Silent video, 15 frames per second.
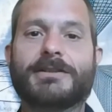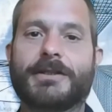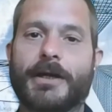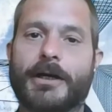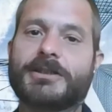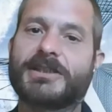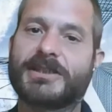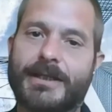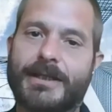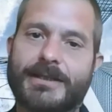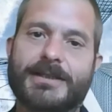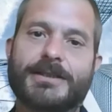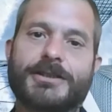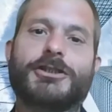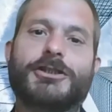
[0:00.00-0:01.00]
their
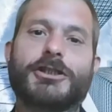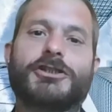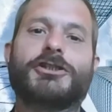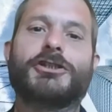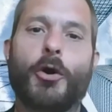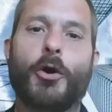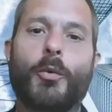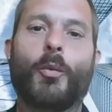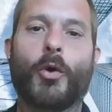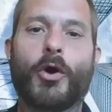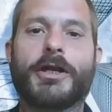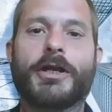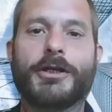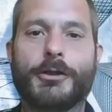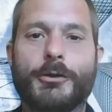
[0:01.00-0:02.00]
citizens just don't
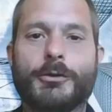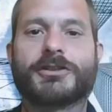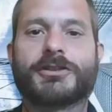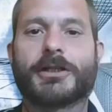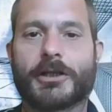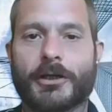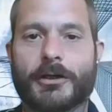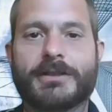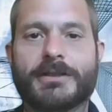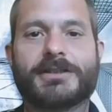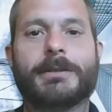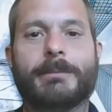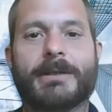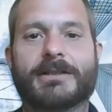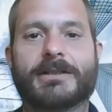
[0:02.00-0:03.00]
want to use the
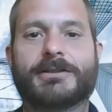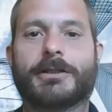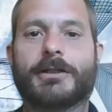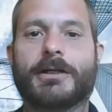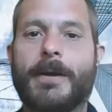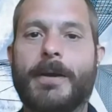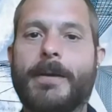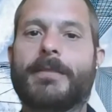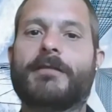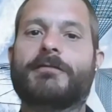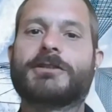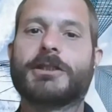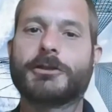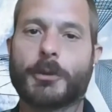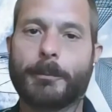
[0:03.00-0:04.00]
currency because their
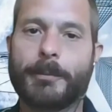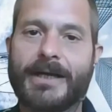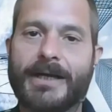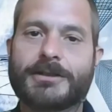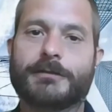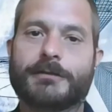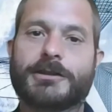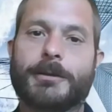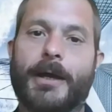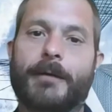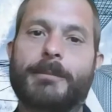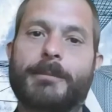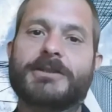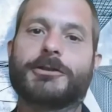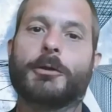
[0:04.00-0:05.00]
central banks
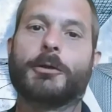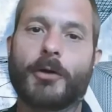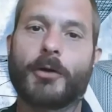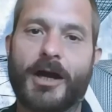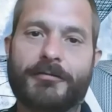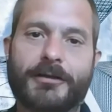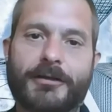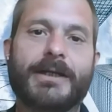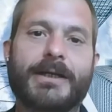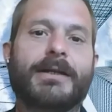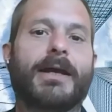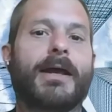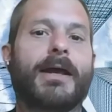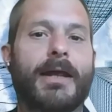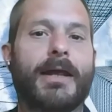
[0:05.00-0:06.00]
have been so
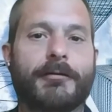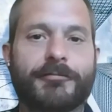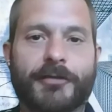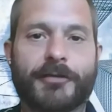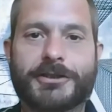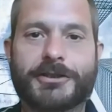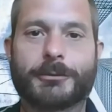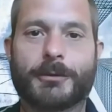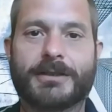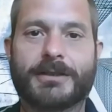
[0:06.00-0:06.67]
profligate. Inflation